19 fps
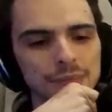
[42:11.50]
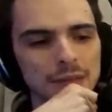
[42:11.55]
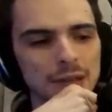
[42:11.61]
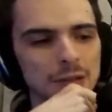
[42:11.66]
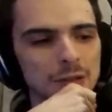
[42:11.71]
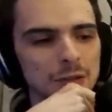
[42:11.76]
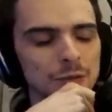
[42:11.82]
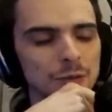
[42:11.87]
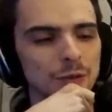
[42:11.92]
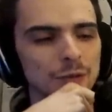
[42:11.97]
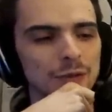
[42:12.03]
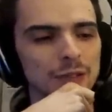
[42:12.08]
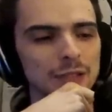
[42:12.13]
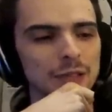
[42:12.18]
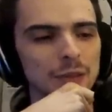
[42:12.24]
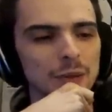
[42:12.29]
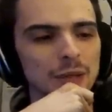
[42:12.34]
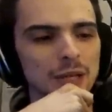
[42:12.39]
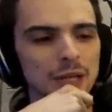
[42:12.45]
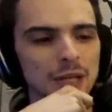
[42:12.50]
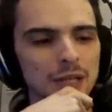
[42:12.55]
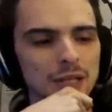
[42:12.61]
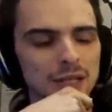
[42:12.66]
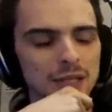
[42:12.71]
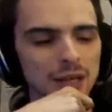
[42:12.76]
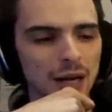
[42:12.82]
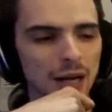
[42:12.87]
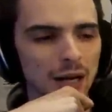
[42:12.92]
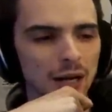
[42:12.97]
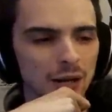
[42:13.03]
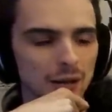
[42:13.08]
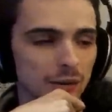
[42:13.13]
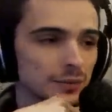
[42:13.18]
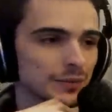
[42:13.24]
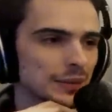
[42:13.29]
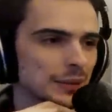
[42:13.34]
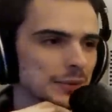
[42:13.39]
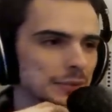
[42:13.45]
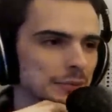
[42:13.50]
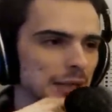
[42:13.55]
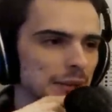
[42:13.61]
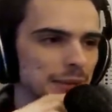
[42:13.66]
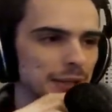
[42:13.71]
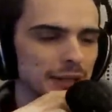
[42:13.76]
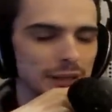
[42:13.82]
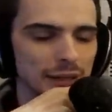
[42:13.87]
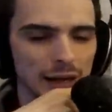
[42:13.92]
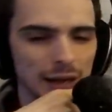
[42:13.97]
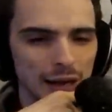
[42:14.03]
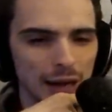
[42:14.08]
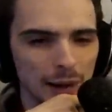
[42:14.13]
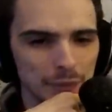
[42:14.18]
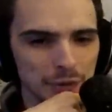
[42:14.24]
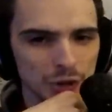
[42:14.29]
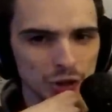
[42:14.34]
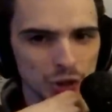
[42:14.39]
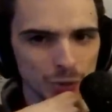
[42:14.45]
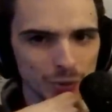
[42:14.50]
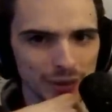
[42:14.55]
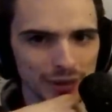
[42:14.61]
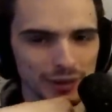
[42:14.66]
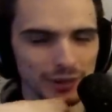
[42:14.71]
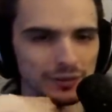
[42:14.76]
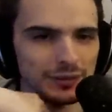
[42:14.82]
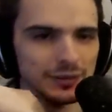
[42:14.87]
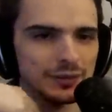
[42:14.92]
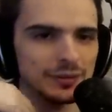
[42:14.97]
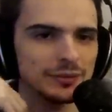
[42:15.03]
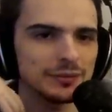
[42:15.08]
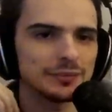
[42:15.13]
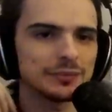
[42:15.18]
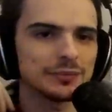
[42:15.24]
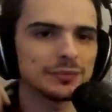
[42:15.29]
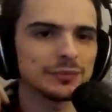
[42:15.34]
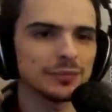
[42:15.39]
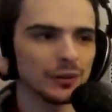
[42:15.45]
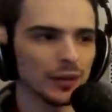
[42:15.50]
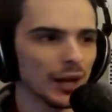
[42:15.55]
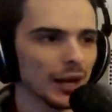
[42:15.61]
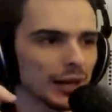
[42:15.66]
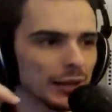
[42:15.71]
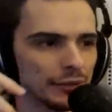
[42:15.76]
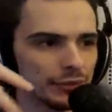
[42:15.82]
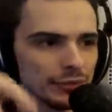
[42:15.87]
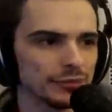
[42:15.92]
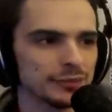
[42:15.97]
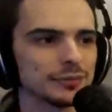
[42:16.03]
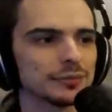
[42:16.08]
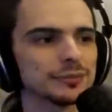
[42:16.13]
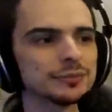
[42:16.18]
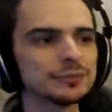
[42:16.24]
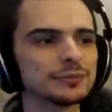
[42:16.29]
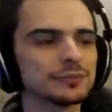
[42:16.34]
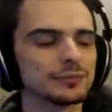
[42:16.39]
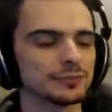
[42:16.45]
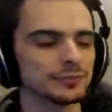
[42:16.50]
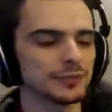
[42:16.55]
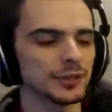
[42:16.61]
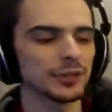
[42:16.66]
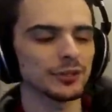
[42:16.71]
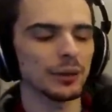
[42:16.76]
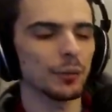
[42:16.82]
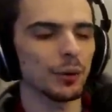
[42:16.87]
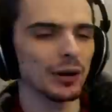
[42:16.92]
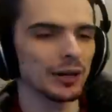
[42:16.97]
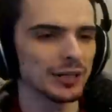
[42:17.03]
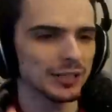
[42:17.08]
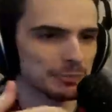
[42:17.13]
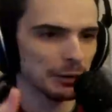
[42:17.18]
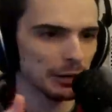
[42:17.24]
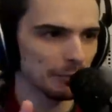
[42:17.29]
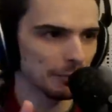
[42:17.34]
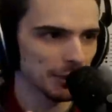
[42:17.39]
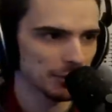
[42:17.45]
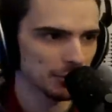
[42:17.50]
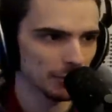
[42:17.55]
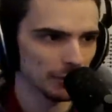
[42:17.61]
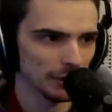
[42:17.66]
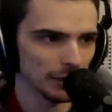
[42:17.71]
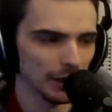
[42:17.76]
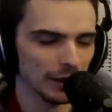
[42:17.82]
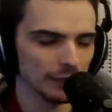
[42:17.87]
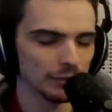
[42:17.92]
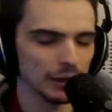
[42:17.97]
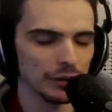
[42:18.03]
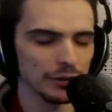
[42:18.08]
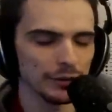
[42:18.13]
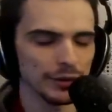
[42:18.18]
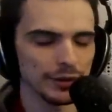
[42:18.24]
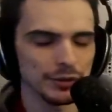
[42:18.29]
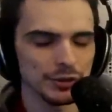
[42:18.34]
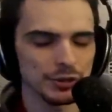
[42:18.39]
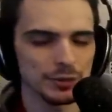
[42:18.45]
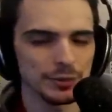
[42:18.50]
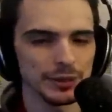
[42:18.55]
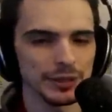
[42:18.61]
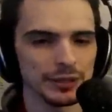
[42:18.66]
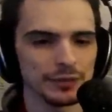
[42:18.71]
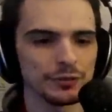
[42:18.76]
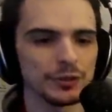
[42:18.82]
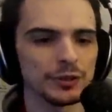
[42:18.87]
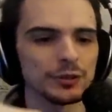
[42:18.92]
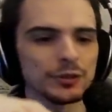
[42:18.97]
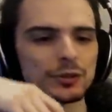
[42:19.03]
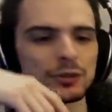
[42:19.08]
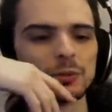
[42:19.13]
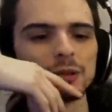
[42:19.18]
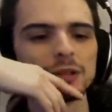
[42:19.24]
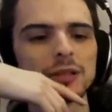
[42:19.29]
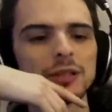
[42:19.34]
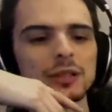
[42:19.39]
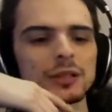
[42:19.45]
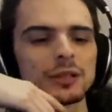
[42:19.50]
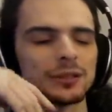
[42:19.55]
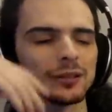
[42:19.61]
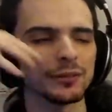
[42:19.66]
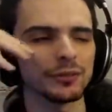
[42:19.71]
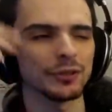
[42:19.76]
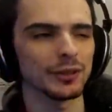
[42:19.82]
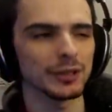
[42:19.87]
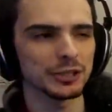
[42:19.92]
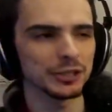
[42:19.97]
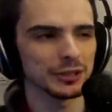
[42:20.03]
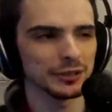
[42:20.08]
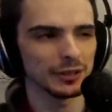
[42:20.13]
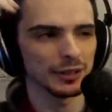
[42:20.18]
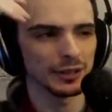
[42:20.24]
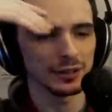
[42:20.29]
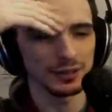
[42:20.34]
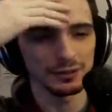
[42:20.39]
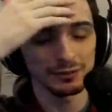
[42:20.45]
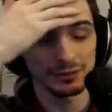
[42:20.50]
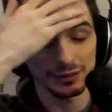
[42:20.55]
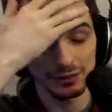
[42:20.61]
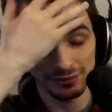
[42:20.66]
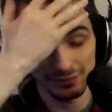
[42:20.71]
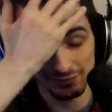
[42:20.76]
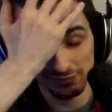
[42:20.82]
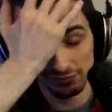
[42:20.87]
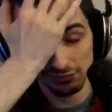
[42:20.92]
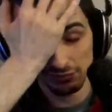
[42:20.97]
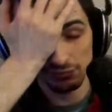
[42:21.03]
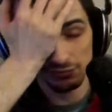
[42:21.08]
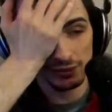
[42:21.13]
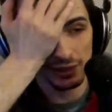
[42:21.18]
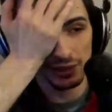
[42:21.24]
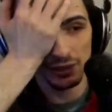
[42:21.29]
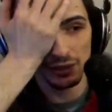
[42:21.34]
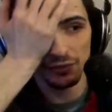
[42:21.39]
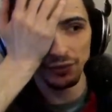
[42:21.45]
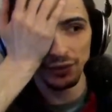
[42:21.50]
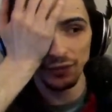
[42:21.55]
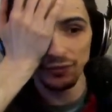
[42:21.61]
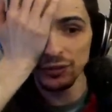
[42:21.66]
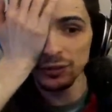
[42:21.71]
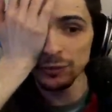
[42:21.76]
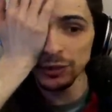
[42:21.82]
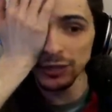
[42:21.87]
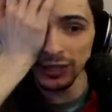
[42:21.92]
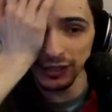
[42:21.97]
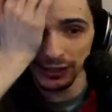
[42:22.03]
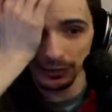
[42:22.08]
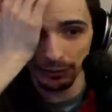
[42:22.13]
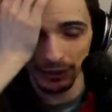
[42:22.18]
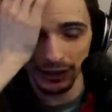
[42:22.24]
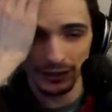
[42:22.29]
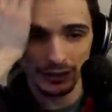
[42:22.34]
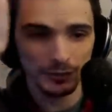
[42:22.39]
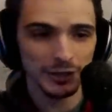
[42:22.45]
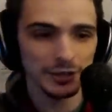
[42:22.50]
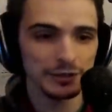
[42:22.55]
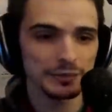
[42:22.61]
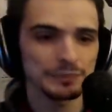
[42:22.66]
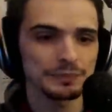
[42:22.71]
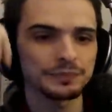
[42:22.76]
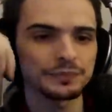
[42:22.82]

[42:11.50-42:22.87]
Is this for a video? I, oh, I mean, maybe. I, I'm just doing this live because I wanted to experiment doing live rather than just doing it for YouTube because I feel like shit today and I, I don't know if I have an in to actually play DBD.